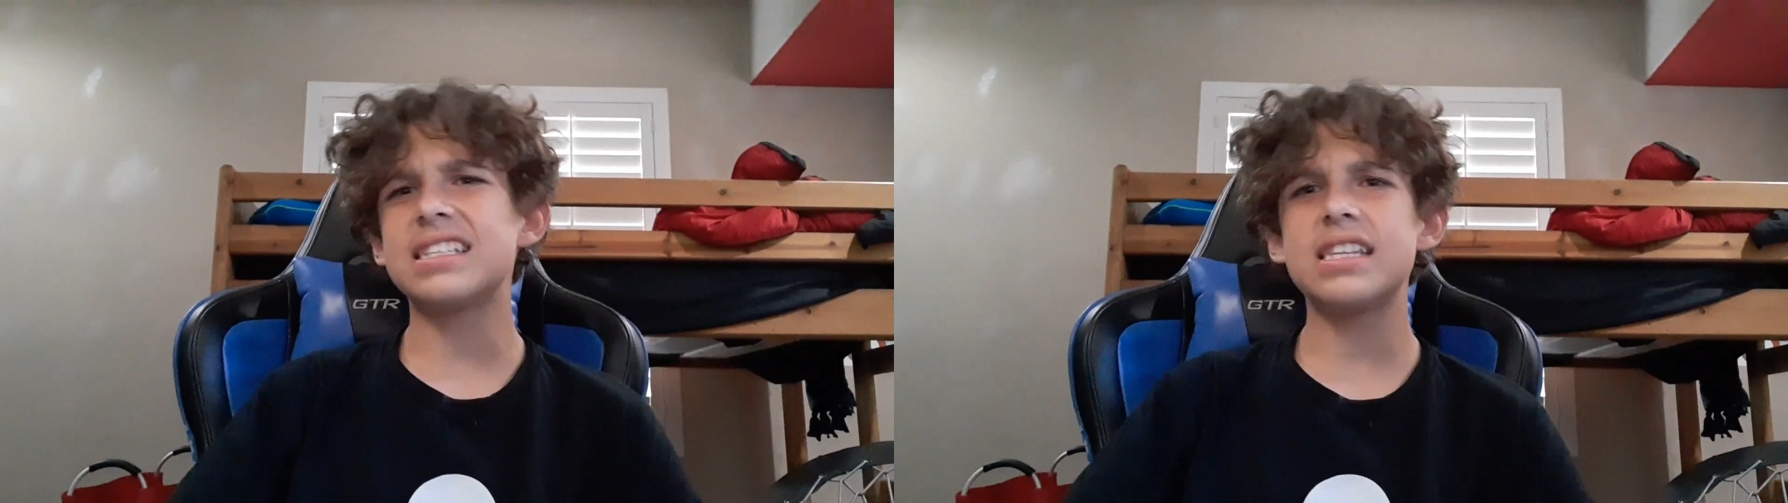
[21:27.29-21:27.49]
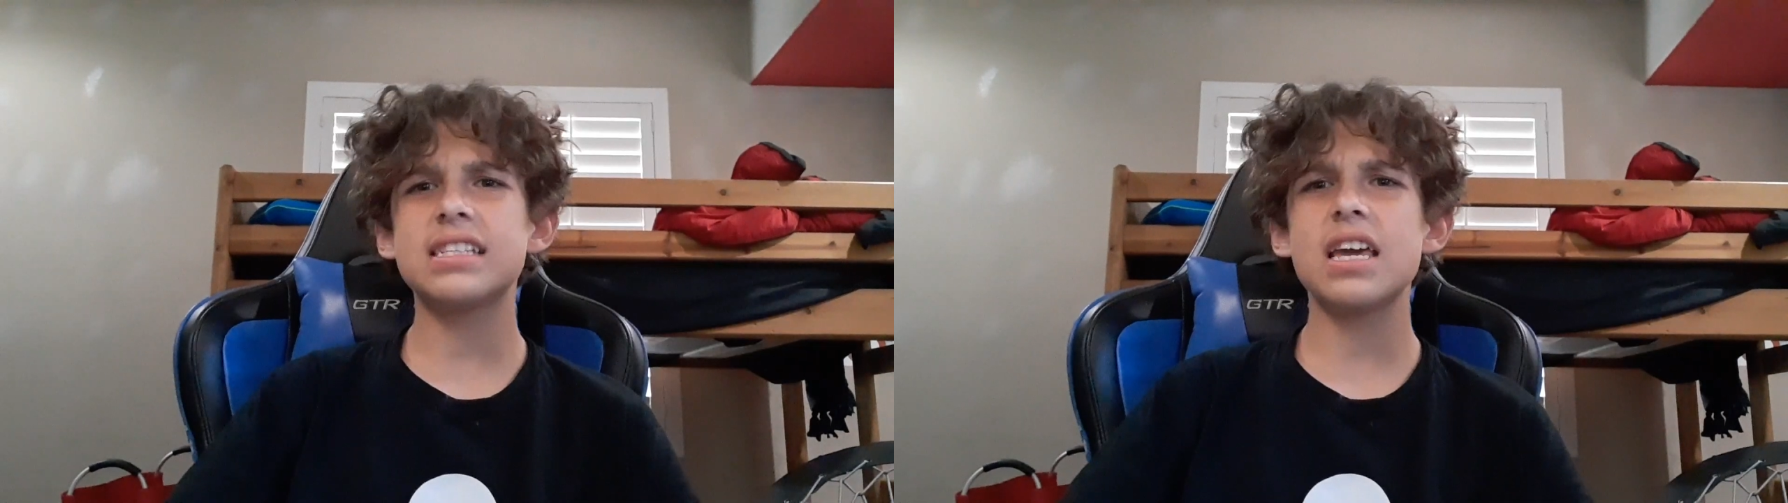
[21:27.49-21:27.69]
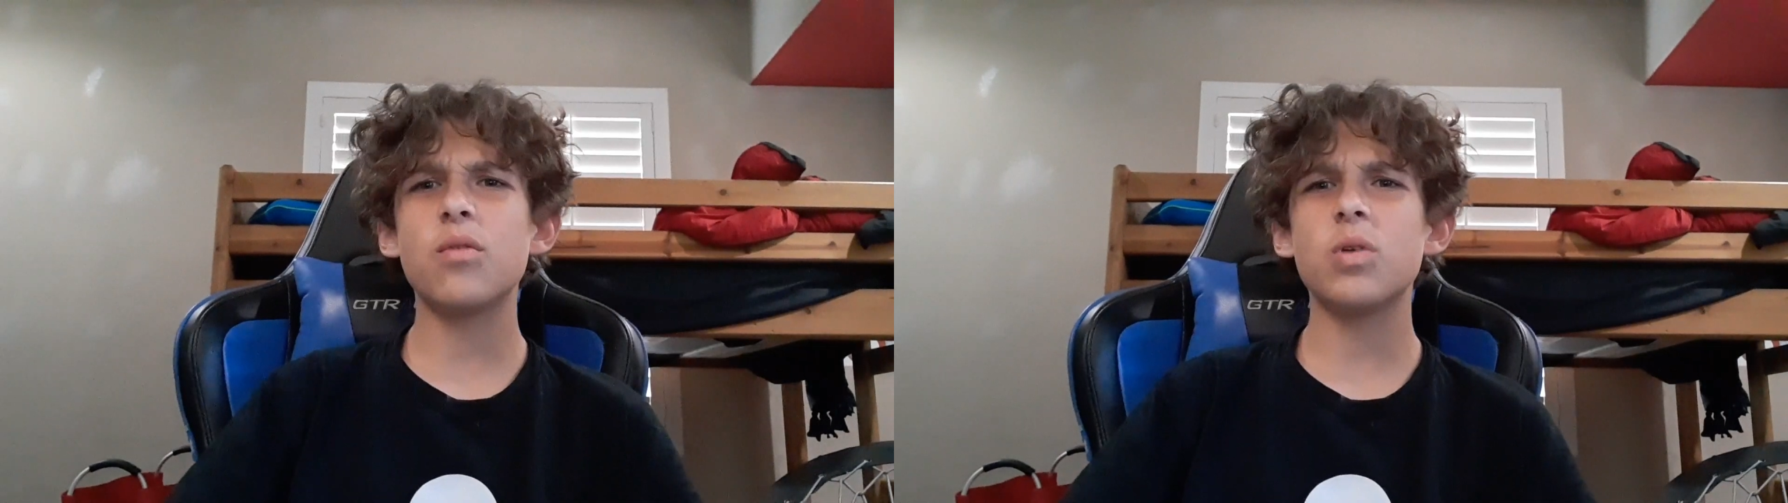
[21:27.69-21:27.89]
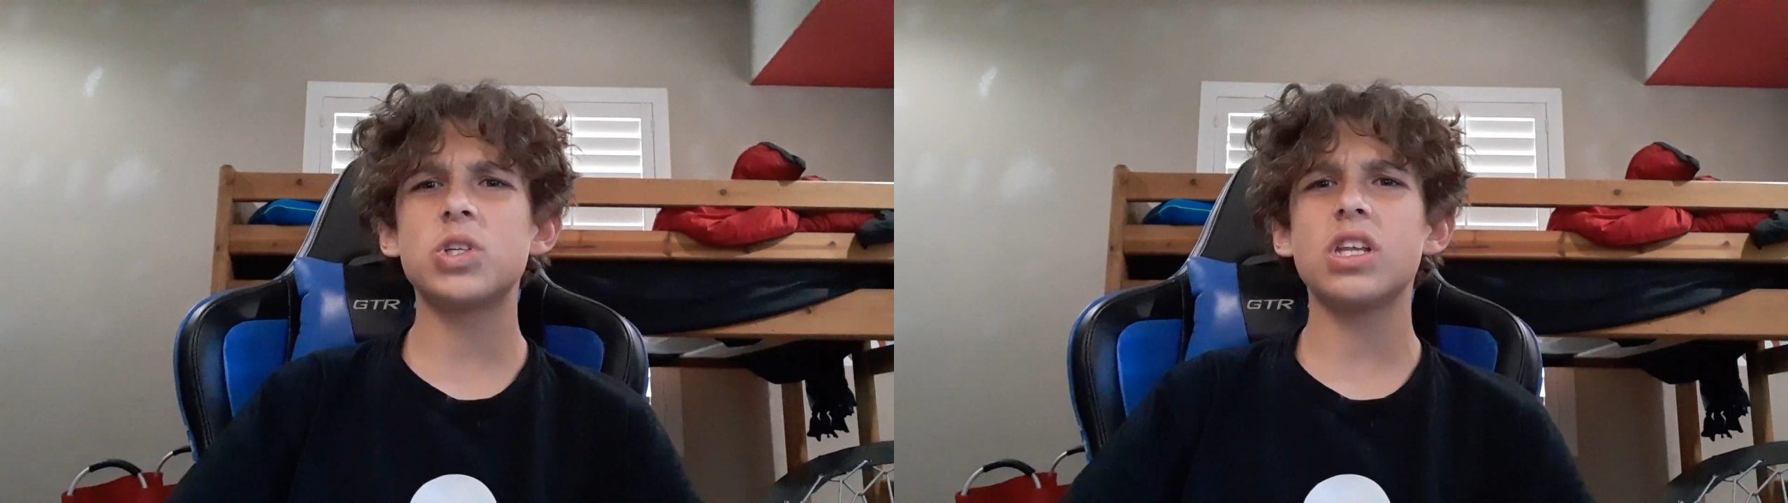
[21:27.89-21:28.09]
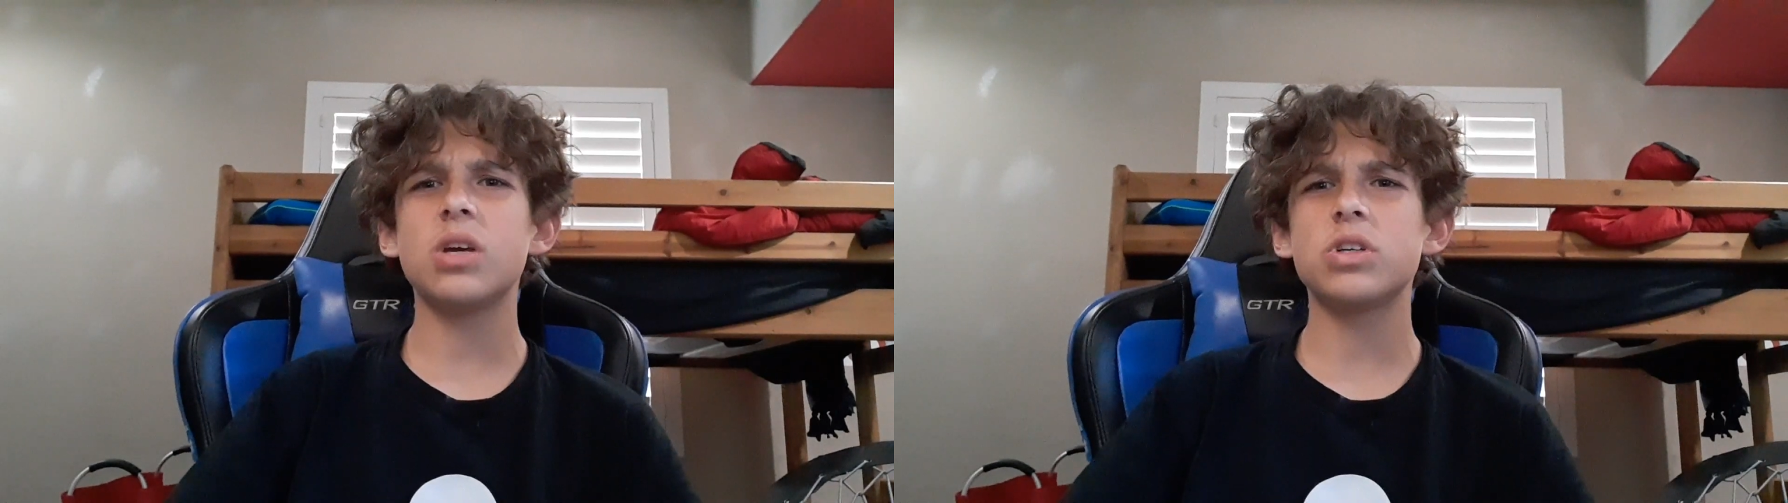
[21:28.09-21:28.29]
this game
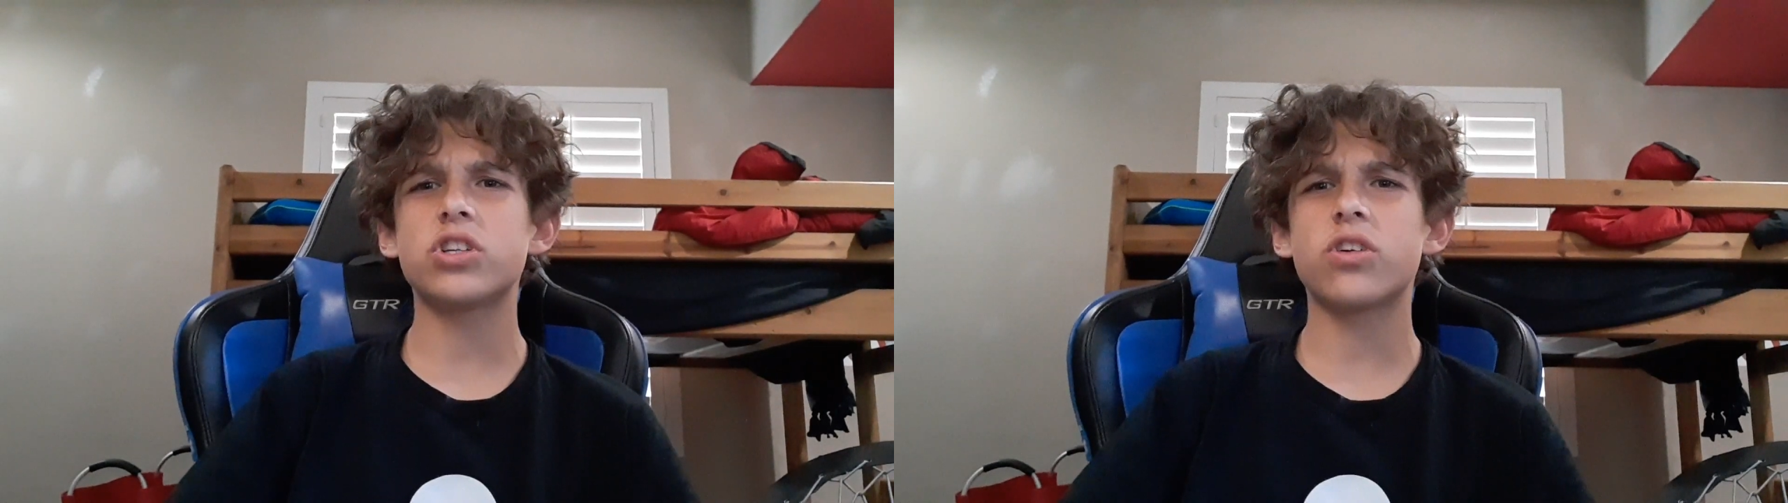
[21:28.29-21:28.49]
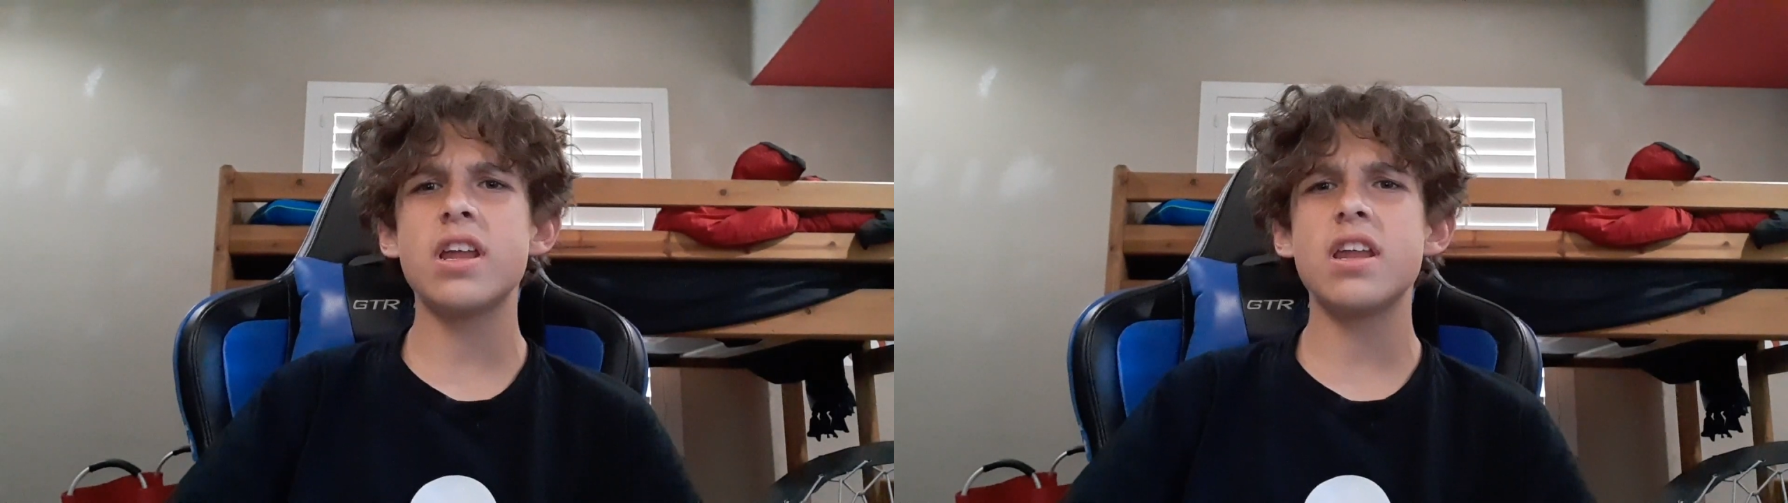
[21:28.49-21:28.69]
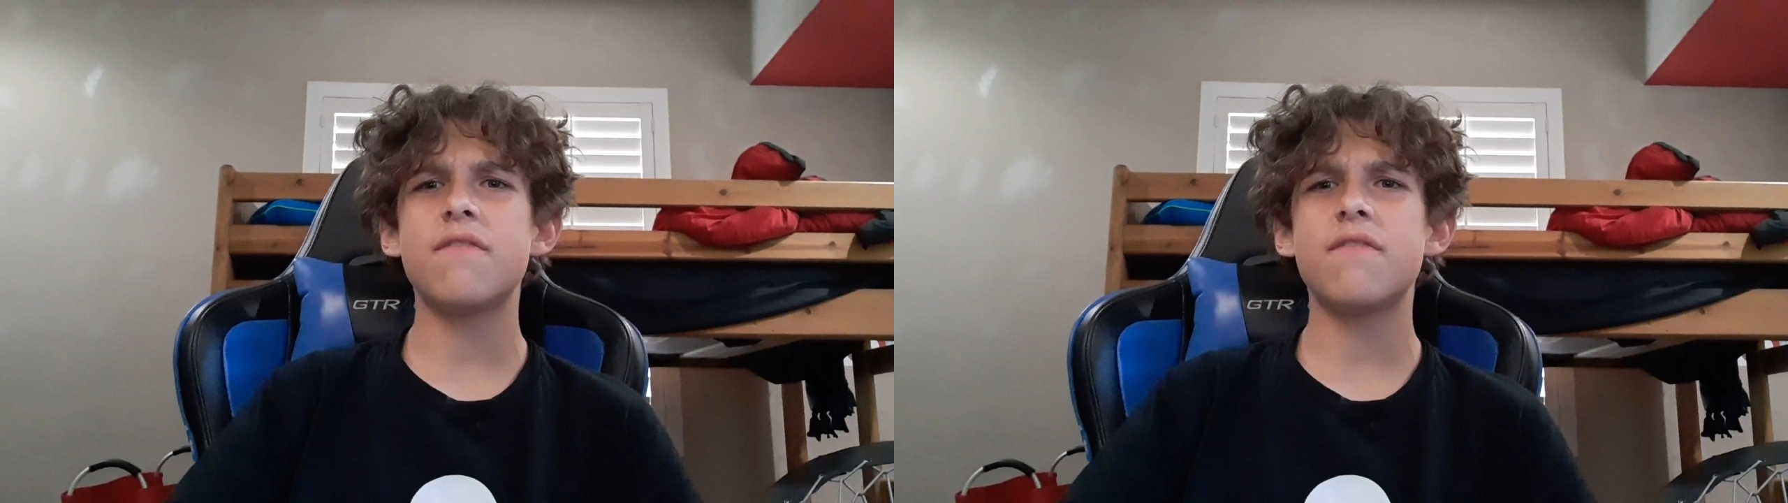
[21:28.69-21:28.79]
originally was created